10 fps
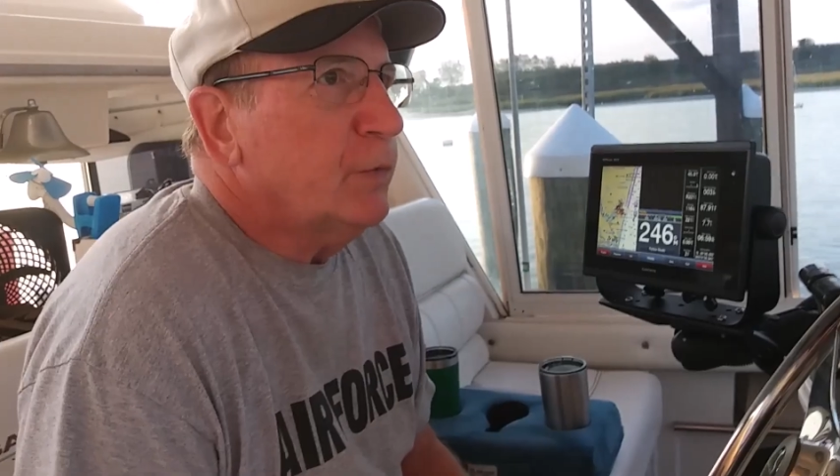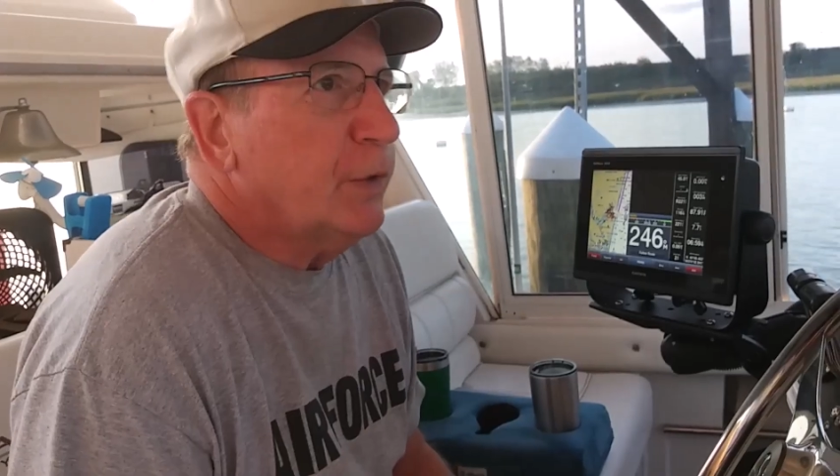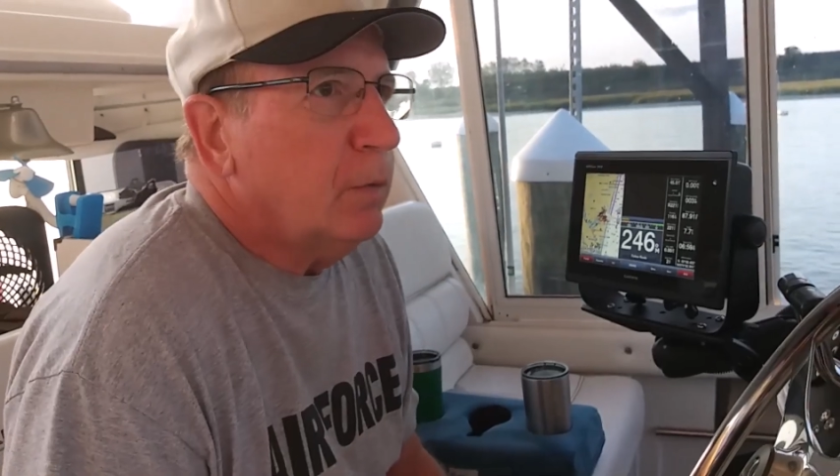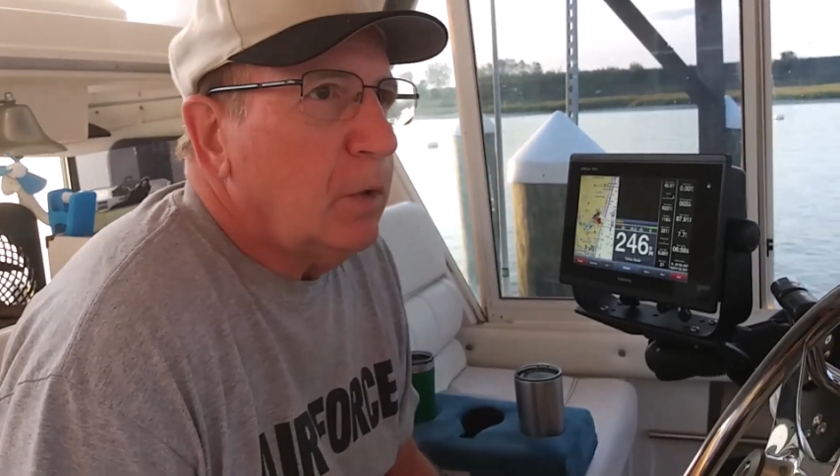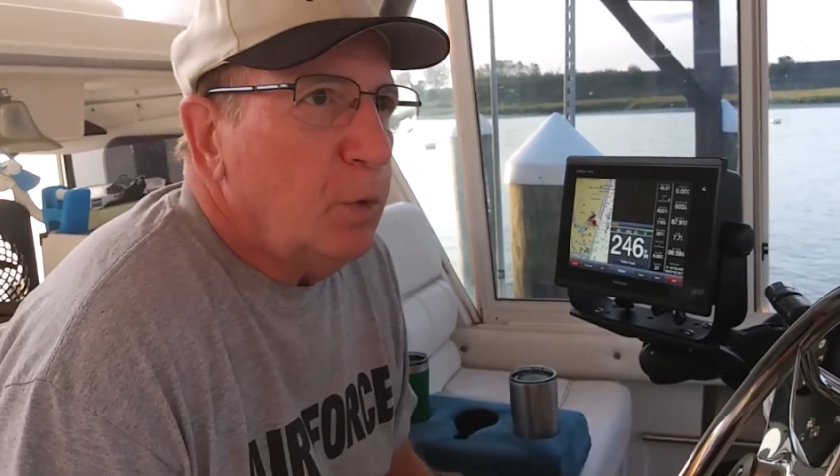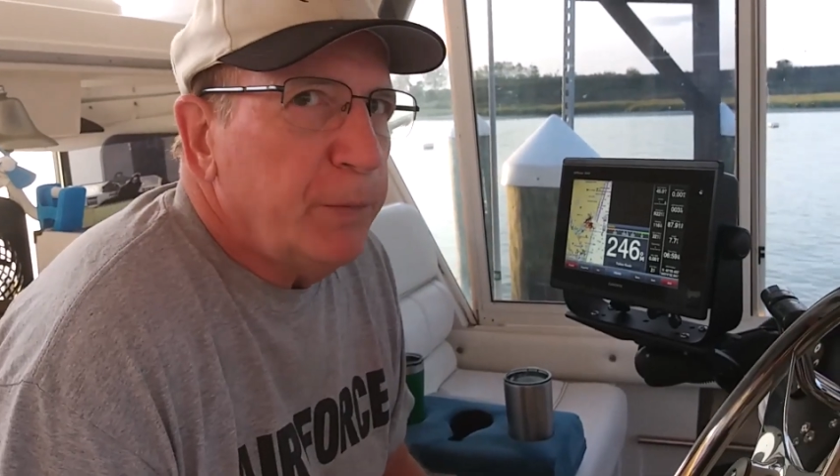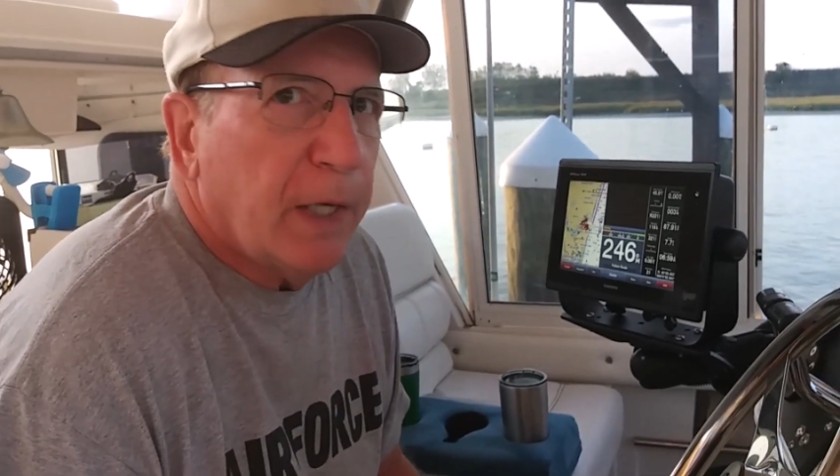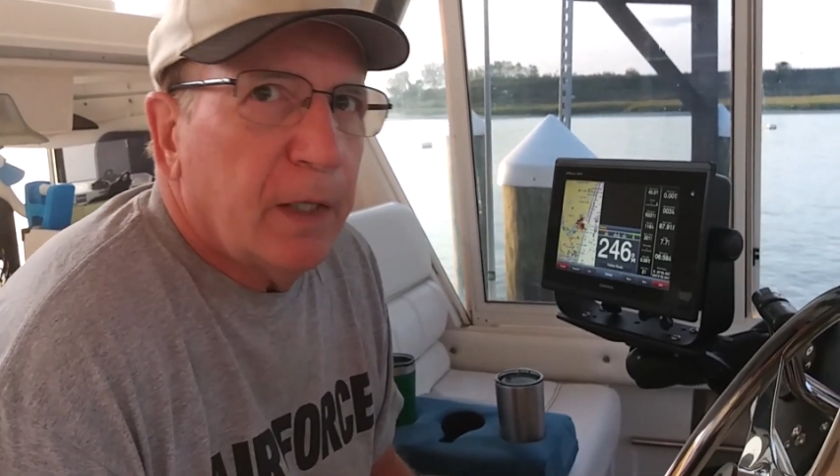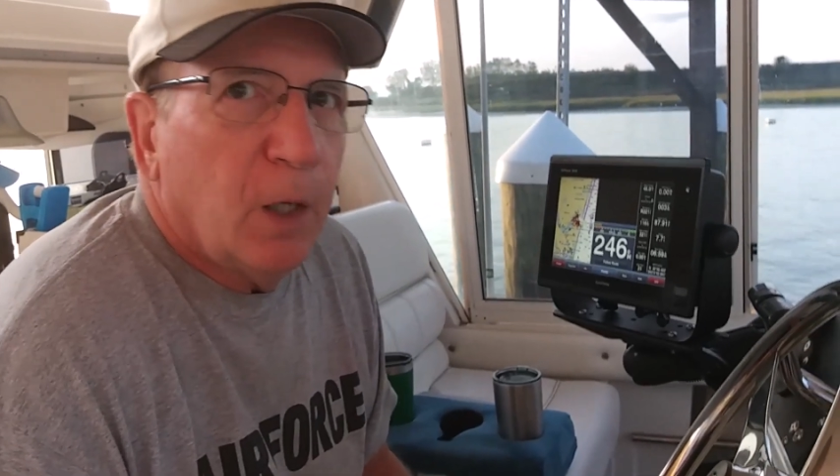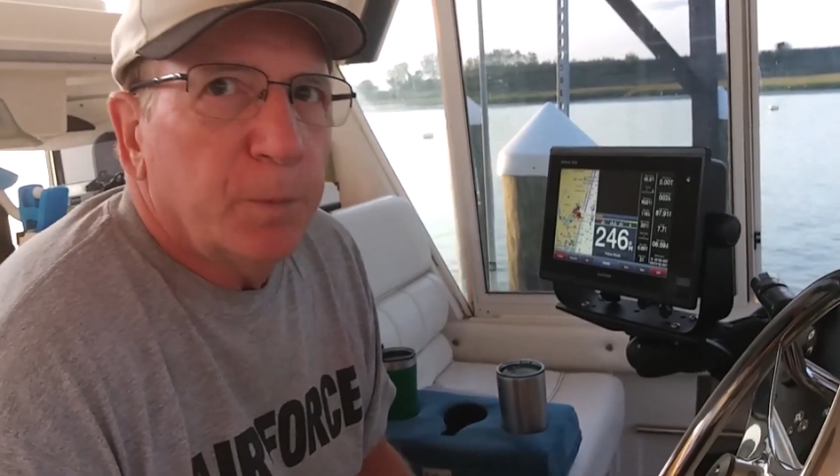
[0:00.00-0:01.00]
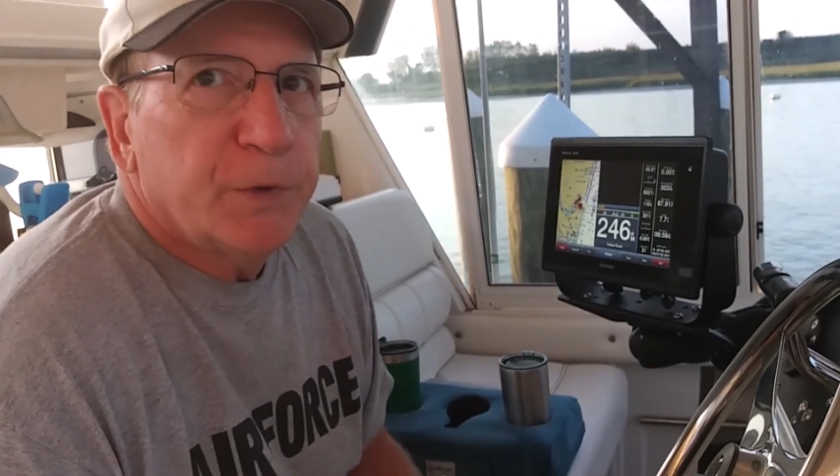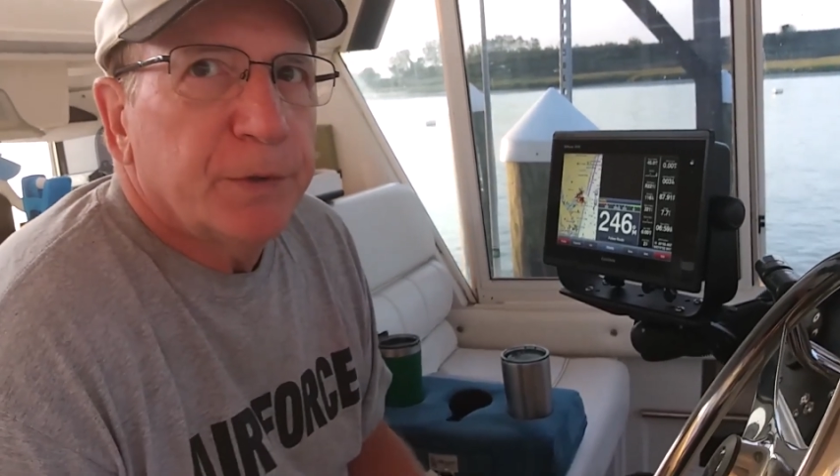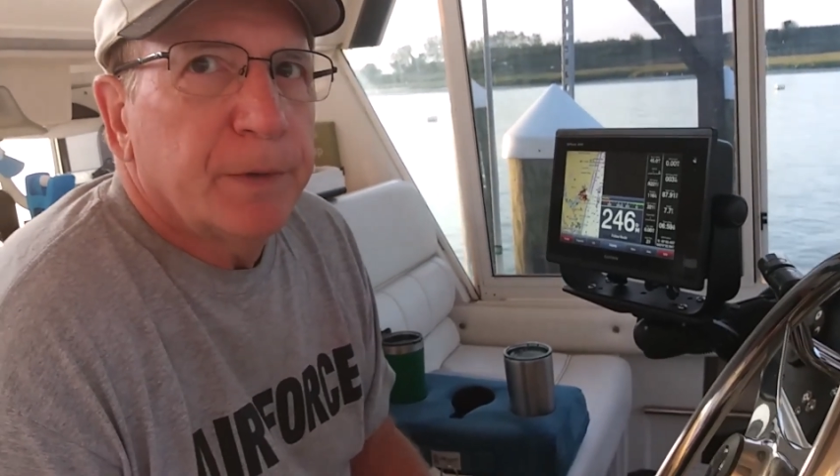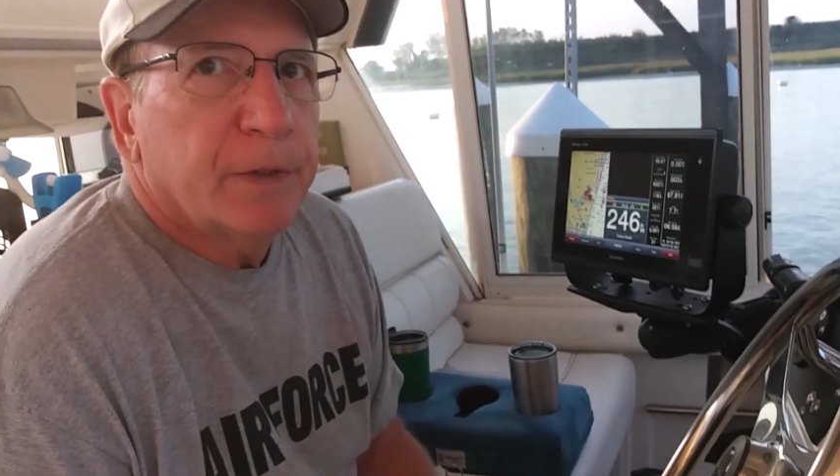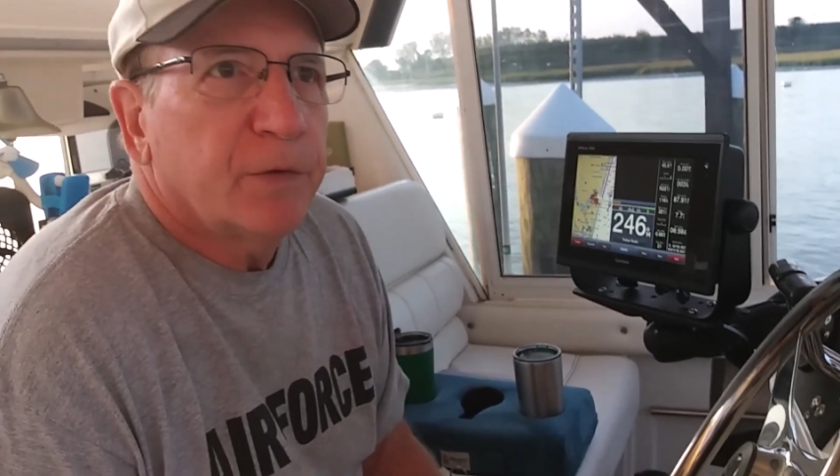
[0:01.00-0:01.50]
So hope that helps
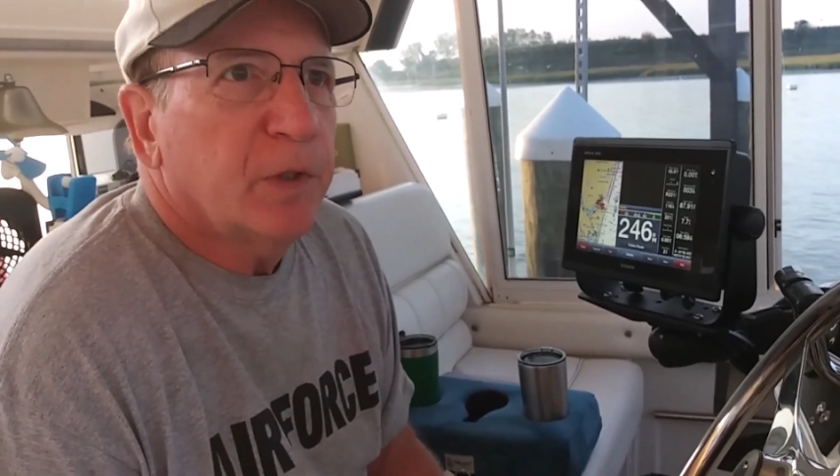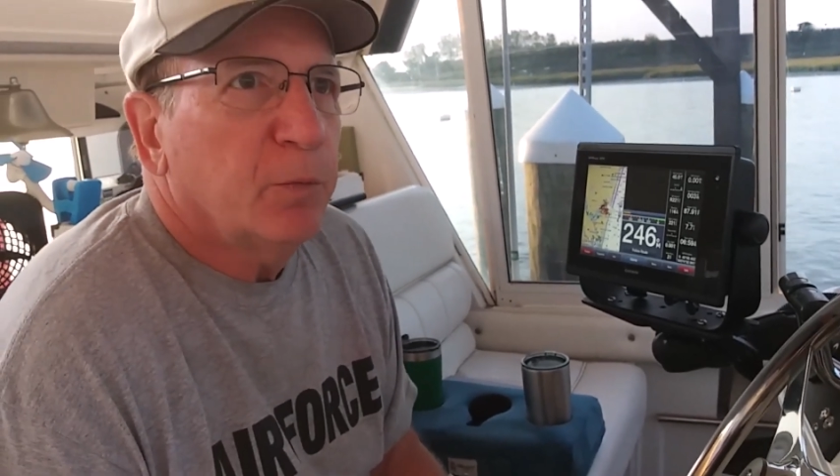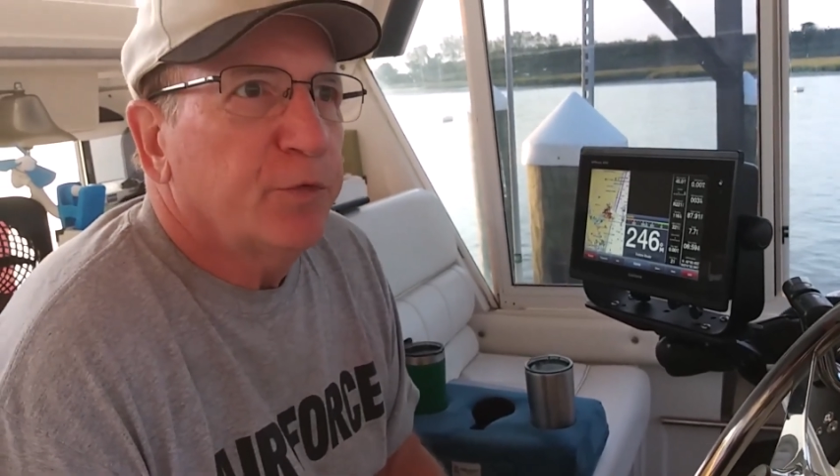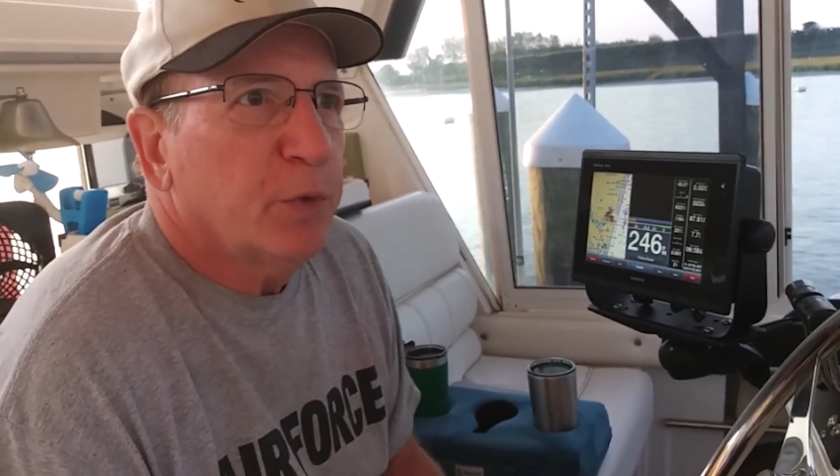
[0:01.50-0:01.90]
you in some